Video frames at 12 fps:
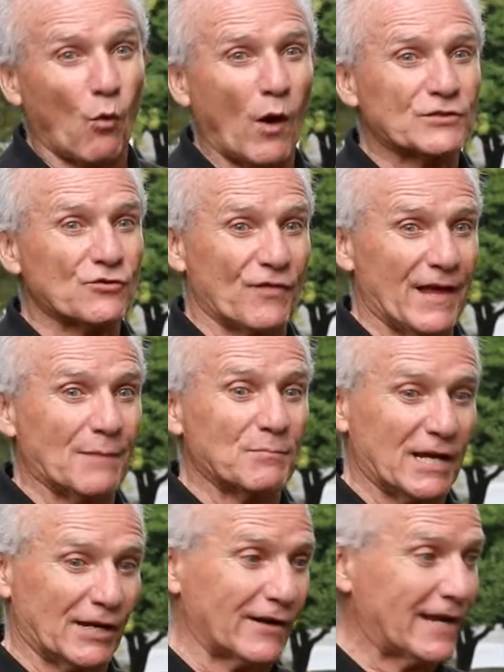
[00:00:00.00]
watched them
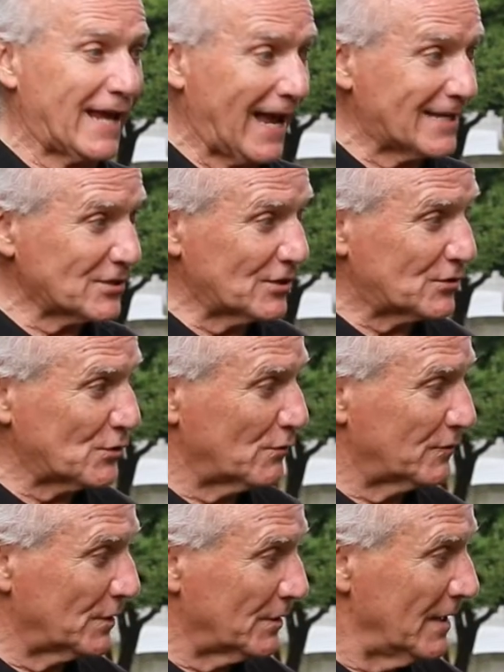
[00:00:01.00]
carry caskets
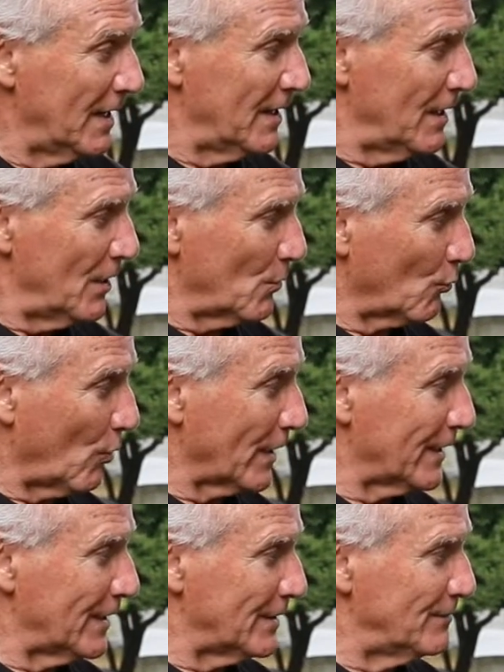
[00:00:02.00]
over
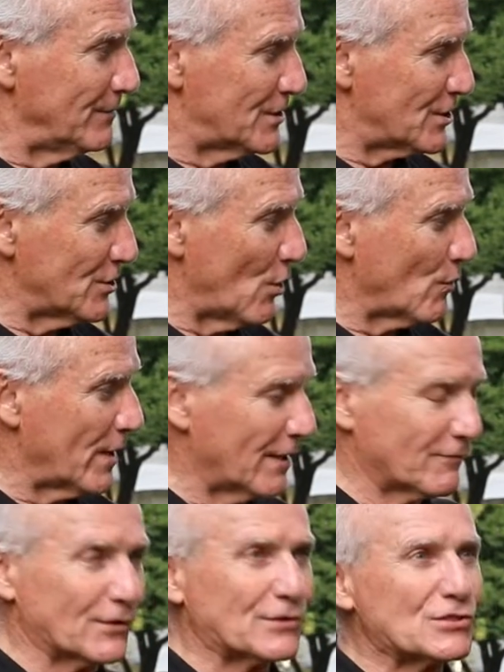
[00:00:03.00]
rugged,
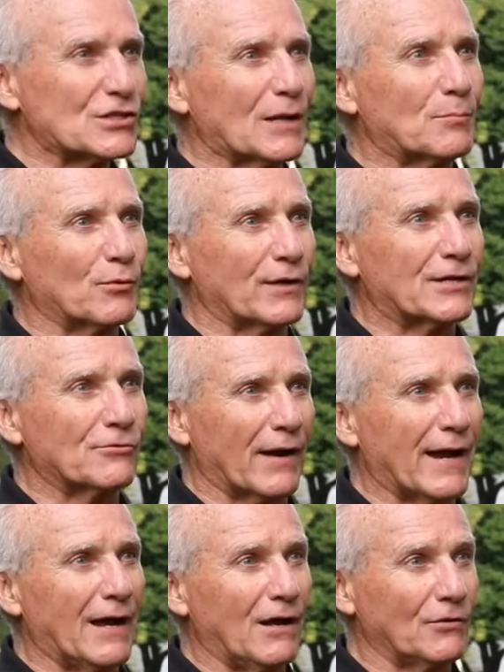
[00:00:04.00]
snow-covered, slippery
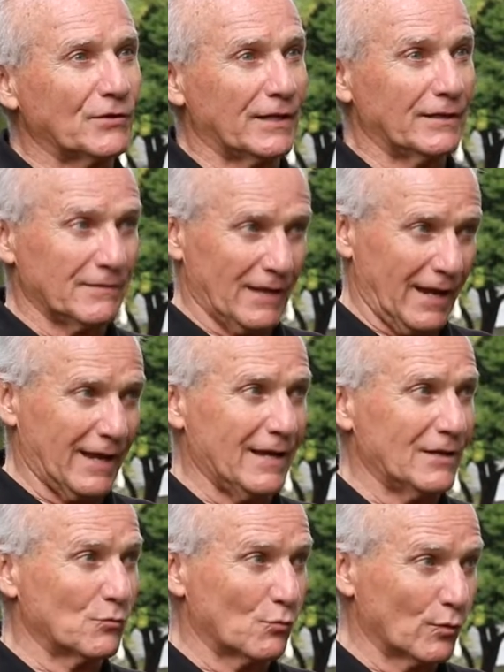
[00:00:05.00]
ground and,
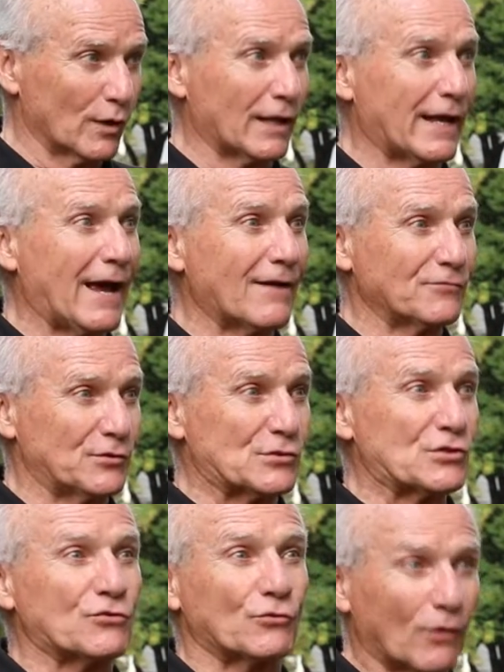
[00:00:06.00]
and really have to
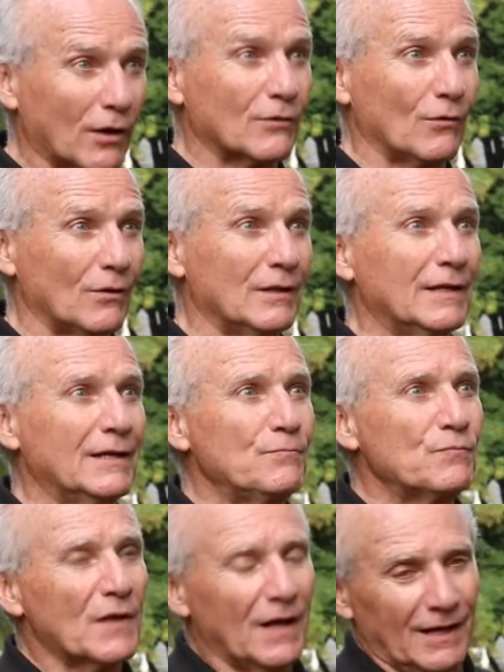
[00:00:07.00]
struggle
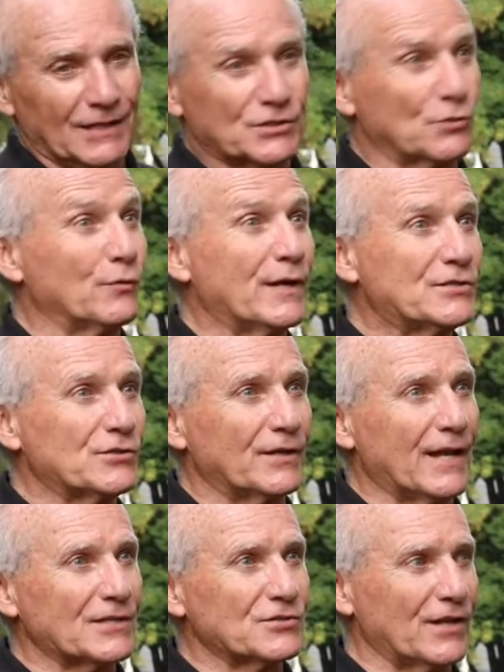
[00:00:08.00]
uh, to reach their
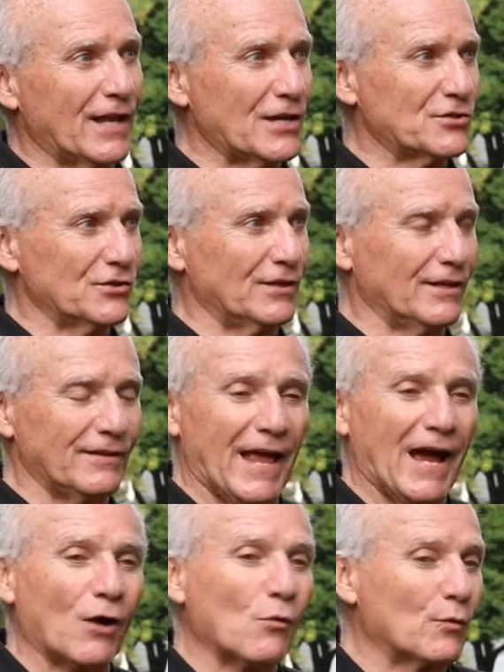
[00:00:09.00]
destination. And
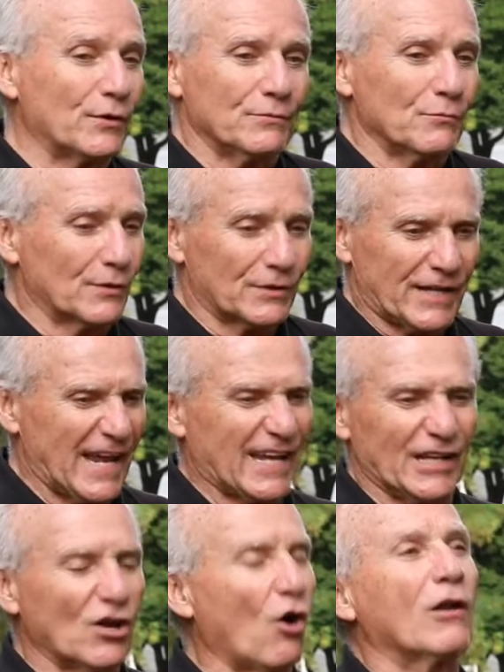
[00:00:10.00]
now we're, we're
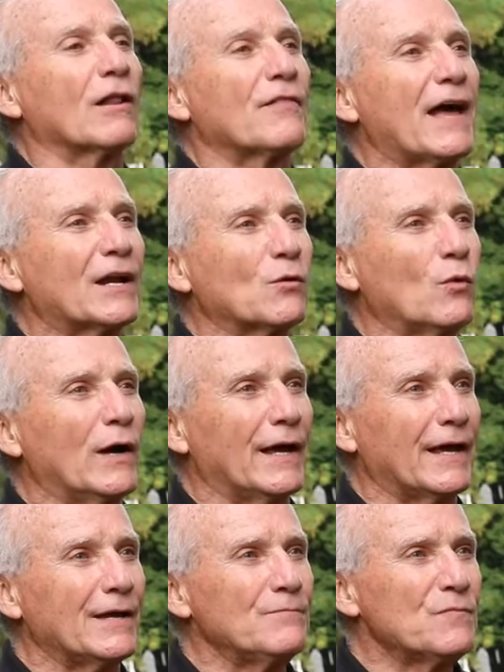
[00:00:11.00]
taking all of that
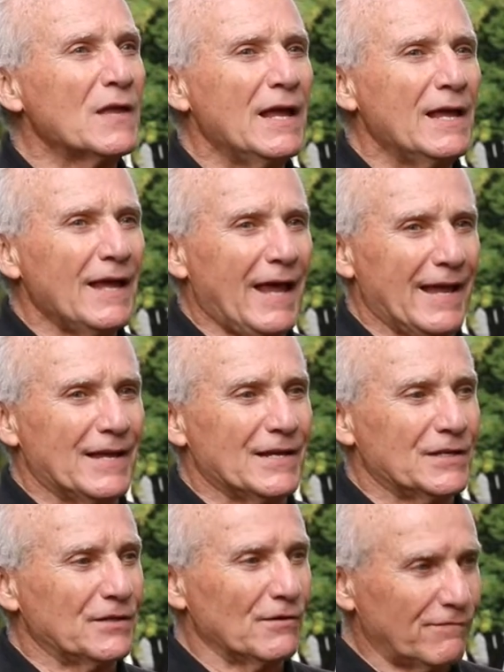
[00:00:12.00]
away
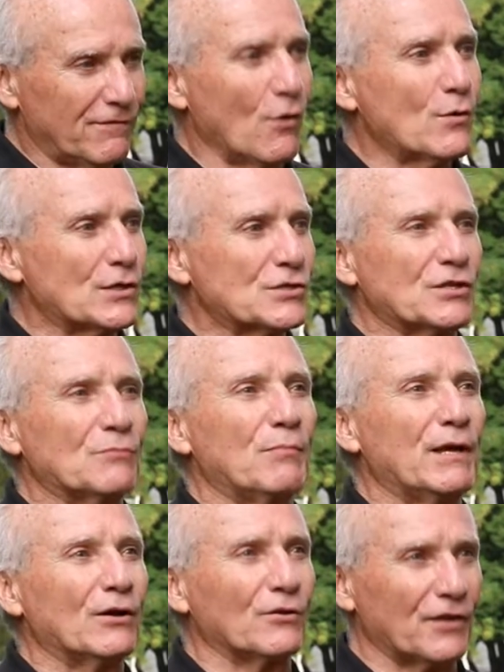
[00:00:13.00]
and the focus can
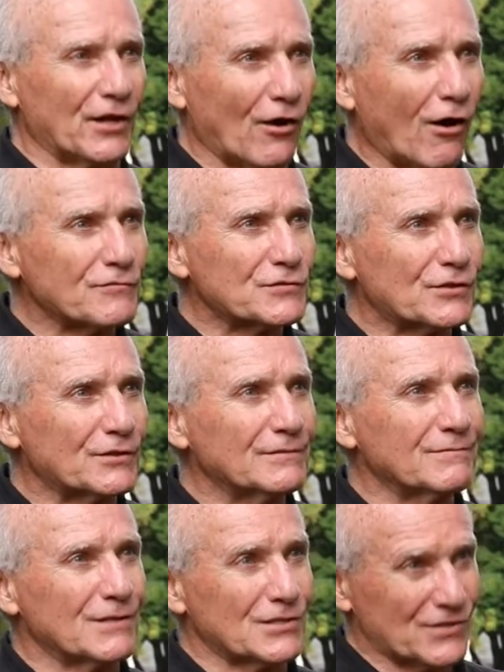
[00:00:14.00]
be on the officer, the